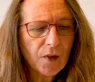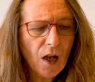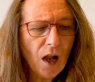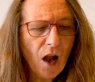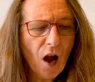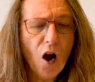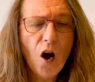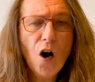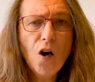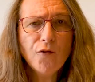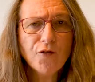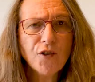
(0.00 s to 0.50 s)

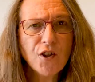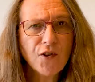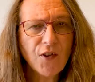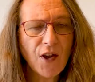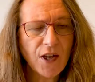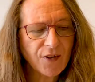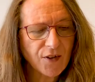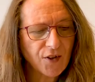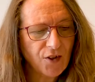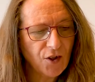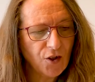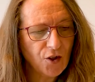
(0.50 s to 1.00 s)
after that
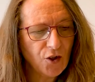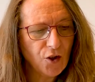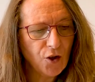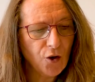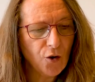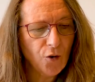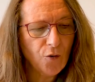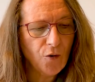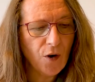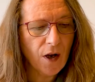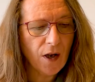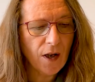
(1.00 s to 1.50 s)

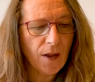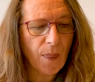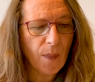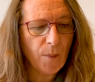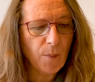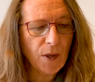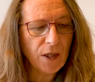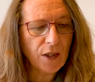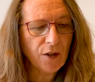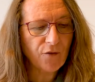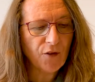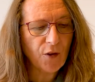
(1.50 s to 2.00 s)
caesura in the
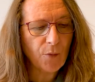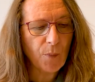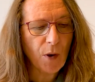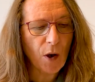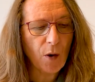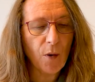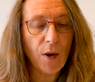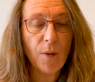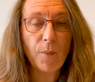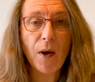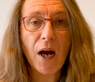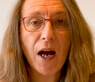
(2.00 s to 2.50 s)
middle of the
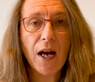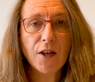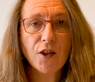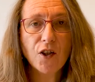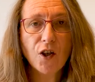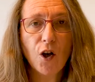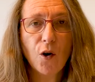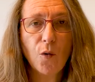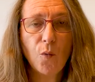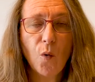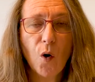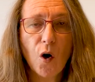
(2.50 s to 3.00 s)
poem and
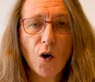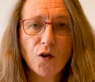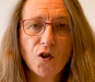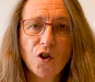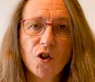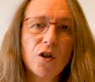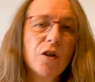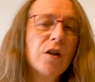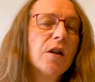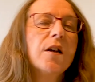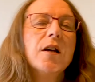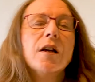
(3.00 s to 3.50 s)
her watch,
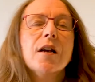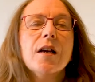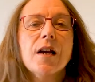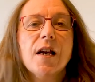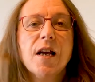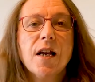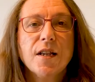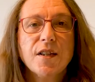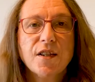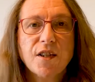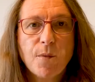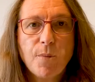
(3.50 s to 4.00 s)

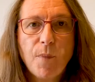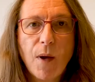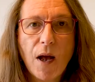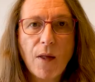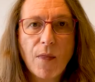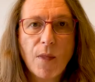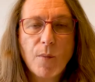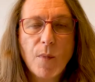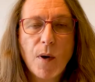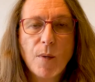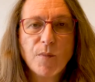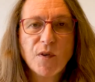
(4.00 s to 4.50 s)
it's about the
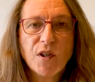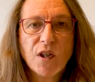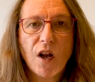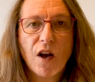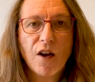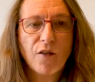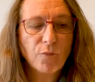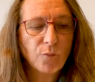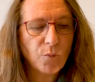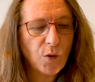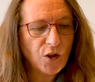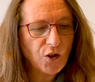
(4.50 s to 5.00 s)
mum's life
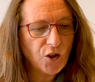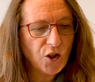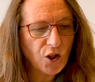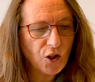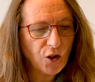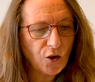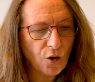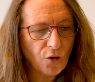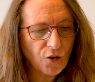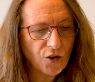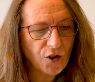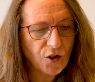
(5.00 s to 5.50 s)
when she
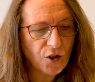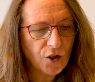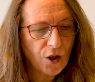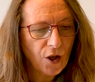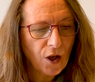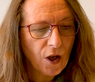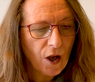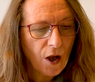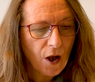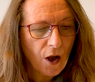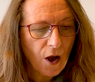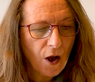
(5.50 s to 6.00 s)
lost
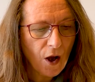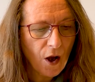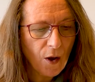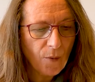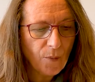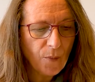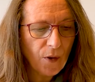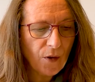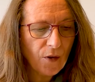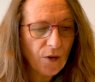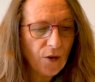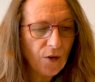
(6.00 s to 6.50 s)

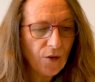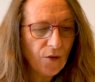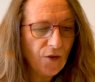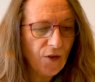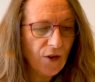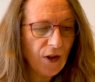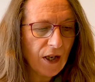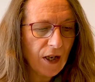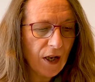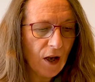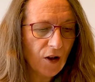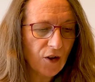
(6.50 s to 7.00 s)

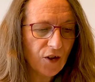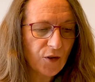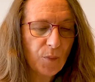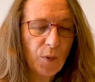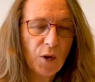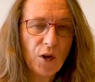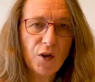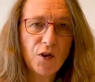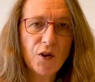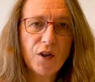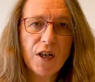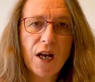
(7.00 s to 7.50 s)
the
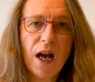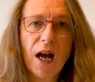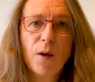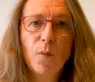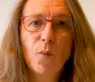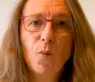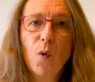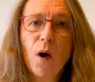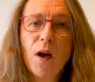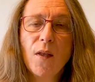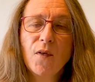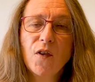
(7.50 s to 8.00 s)
husband and
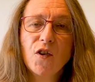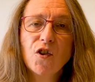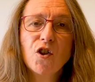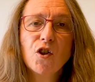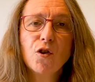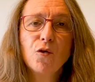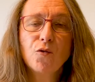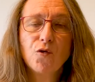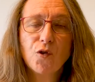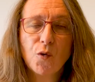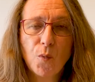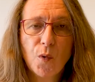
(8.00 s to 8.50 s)
when the
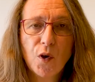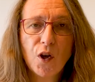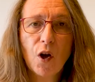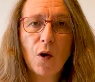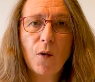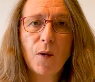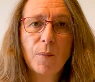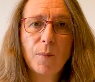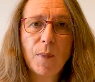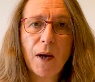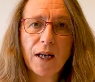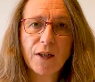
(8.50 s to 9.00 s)
children were
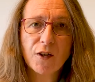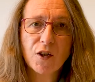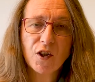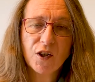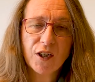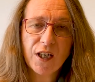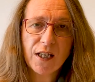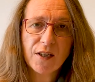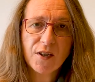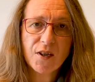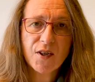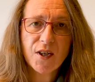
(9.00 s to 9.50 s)
going back to
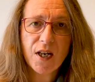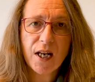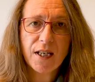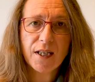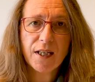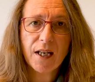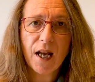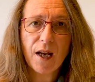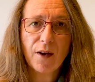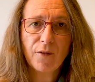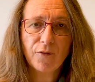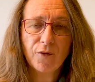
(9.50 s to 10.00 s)
take
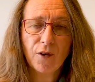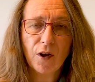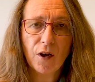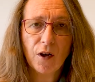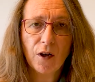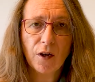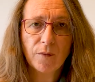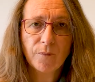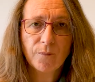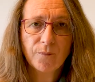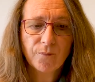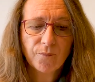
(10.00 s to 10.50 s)
care for her.
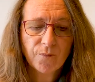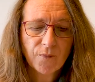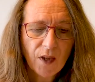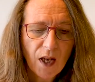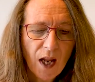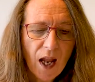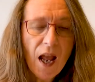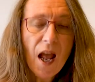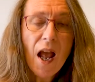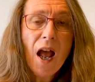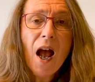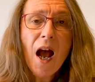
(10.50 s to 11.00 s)

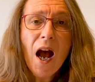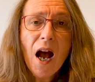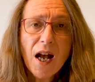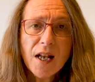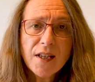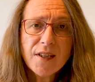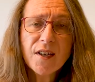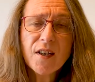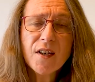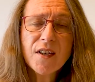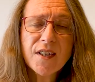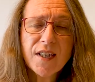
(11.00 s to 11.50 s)
As
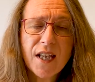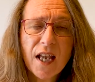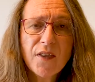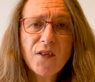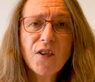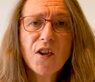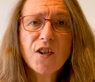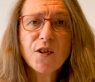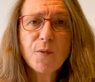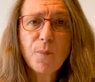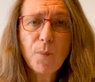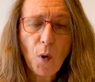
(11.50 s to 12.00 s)
I said,
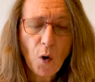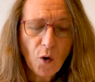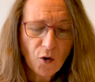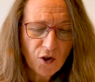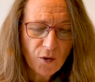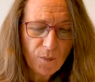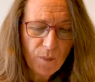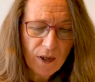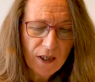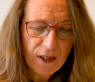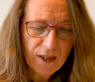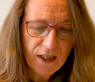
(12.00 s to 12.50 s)
there's a
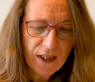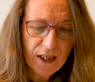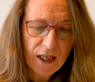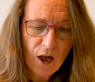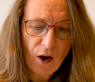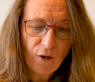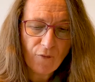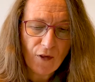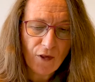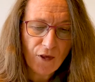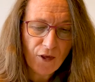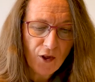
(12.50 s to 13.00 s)
possibility of
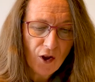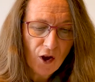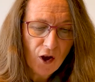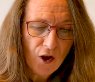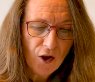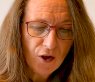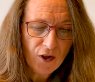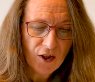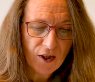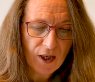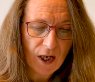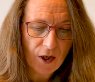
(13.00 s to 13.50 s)
a
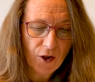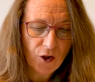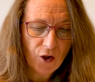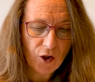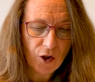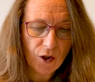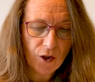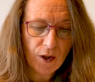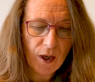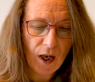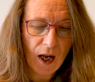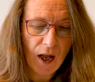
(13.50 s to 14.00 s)
third
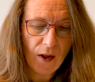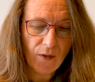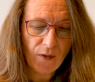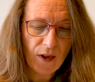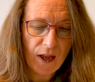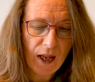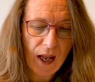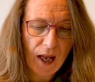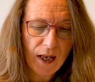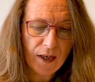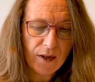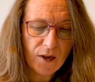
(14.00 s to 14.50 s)
section at the
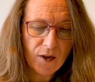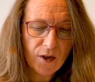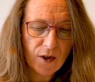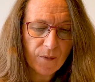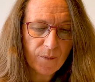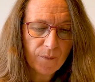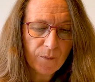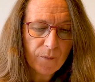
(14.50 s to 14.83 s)
end